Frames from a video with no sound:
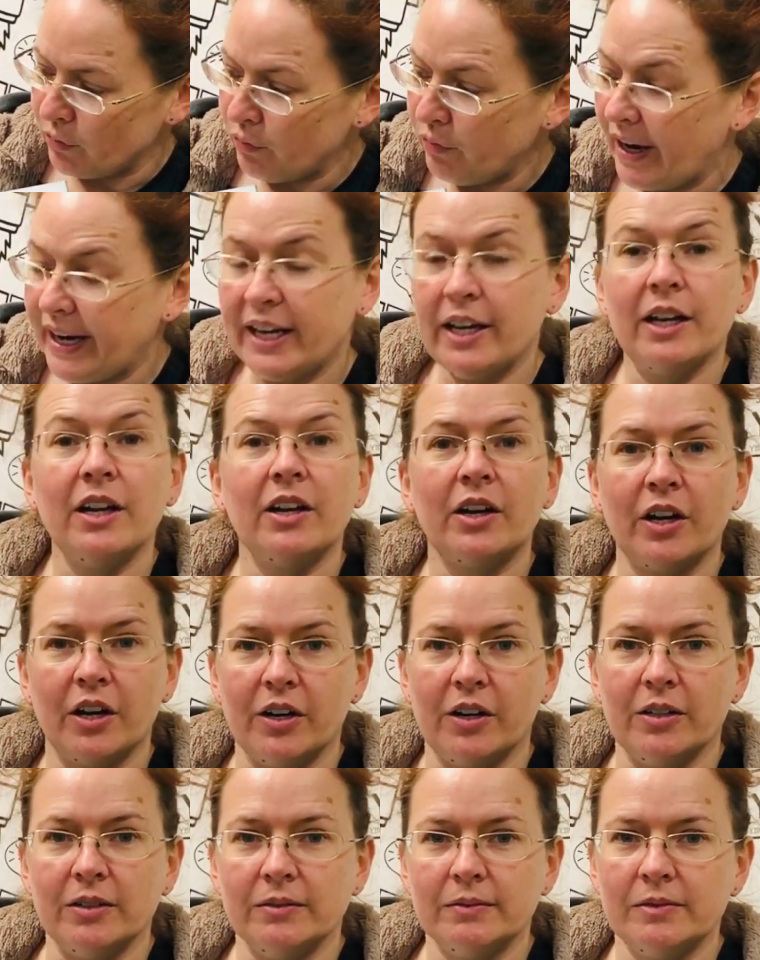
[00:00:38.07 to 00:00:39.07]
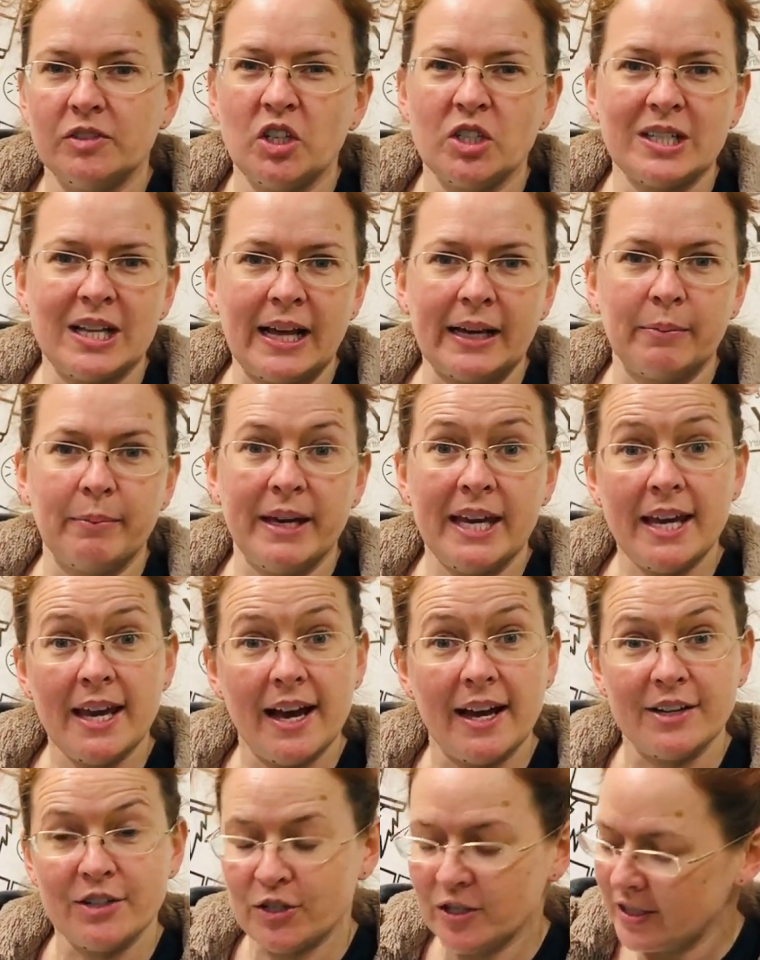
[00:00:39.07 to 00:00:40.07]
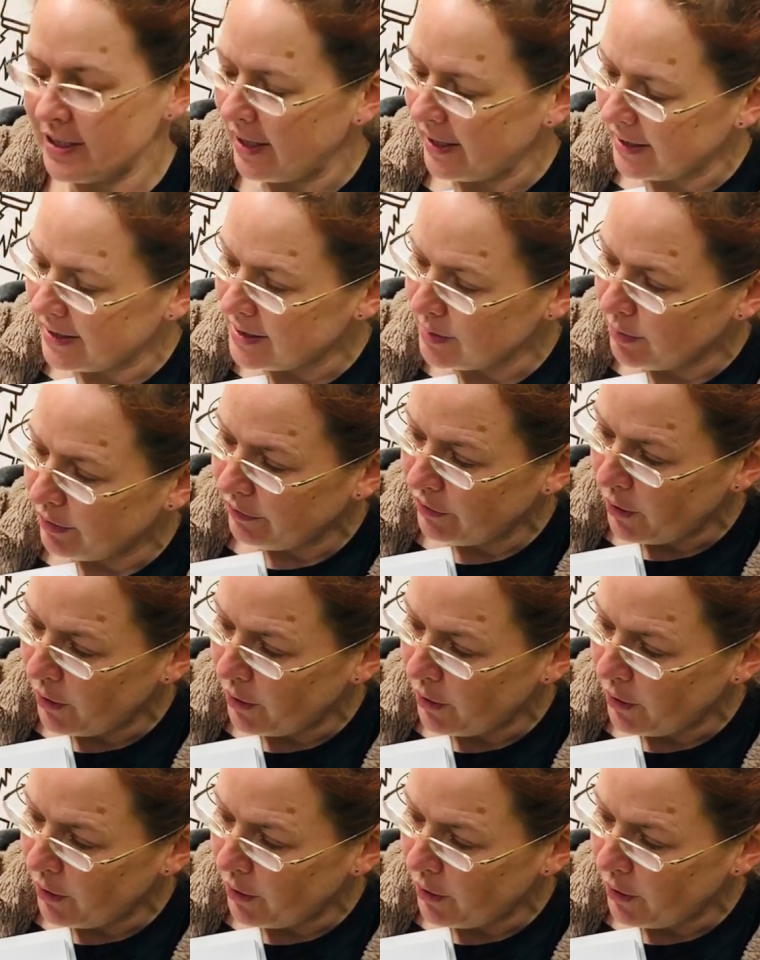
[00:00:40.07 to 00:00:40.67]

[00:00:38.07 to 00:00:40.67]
a regular girl, just like me and just like some of